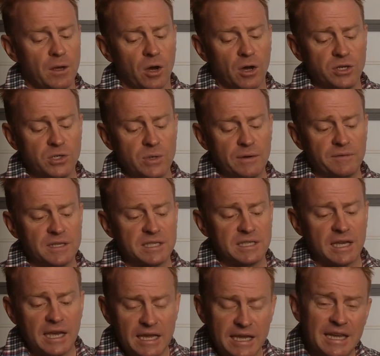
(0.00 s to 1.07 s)
I do have to
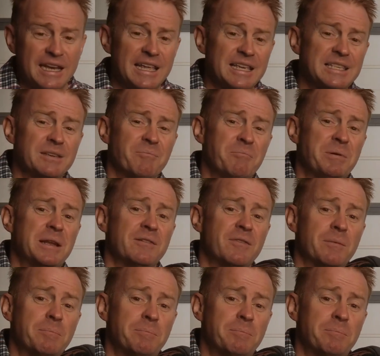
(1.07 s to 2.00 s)
say it is a bit of a